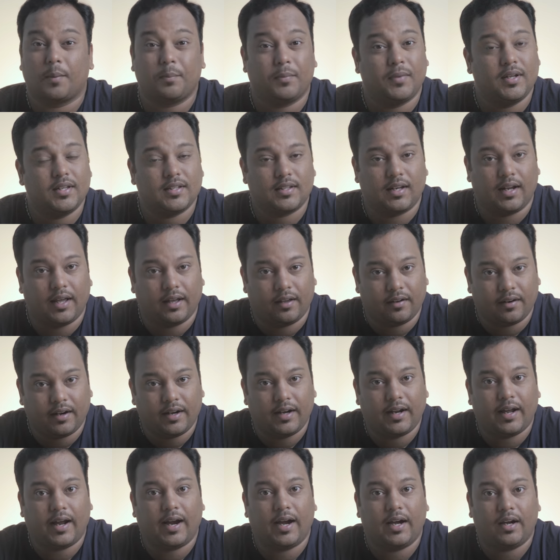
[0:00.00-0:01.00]
companies like
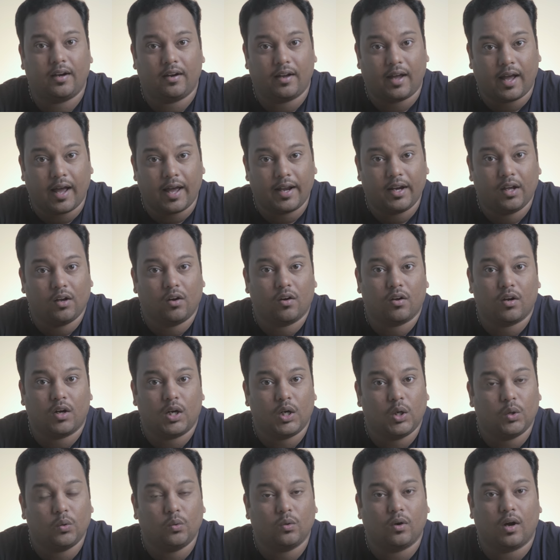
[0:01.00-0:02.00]
RED and ARRI
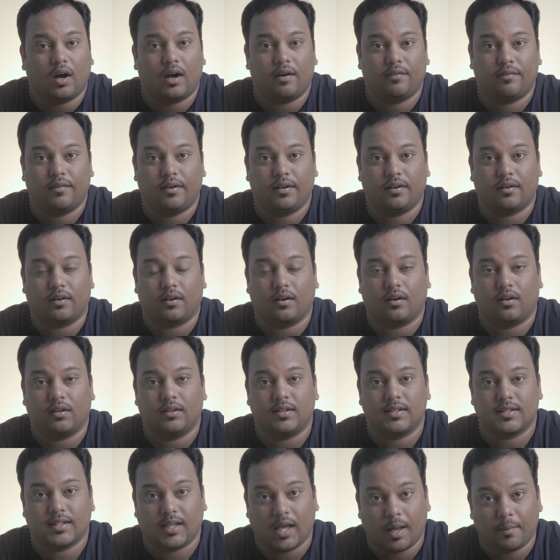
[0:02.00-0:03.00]
gonna do after uh,
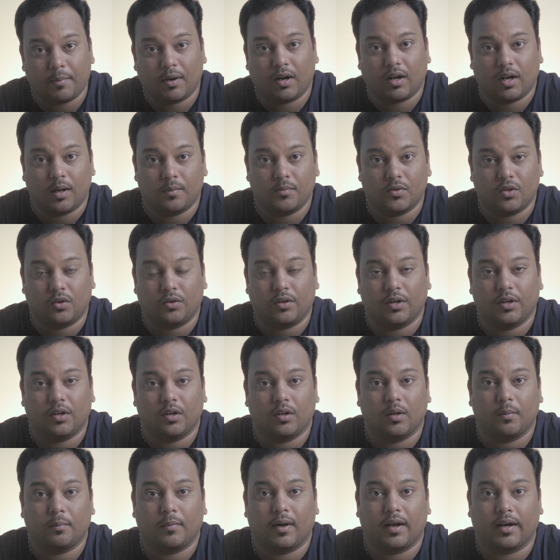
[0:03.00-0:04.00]
this camera comes out
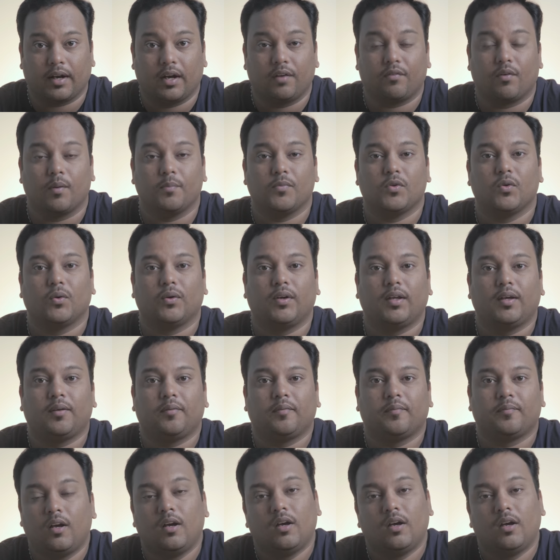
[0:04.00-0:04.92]
into the market from Sony.